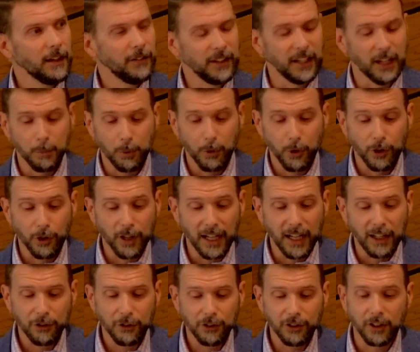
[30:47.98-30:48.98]
The emperor
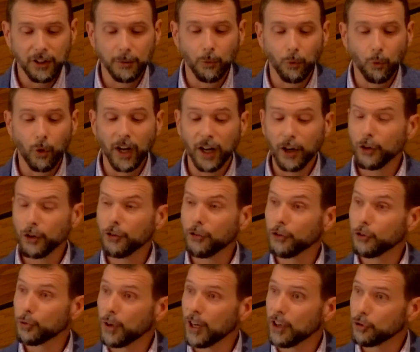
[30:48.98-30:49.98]
asked him, Where is
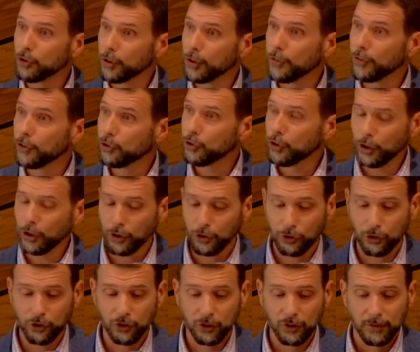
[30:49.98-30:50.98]
the treasure of the
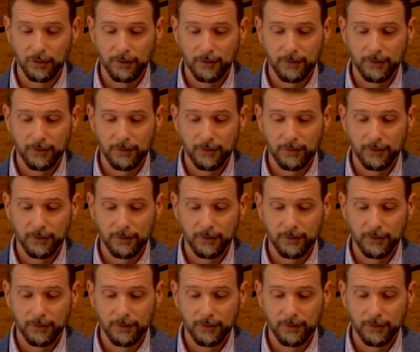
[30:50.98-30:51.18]
church?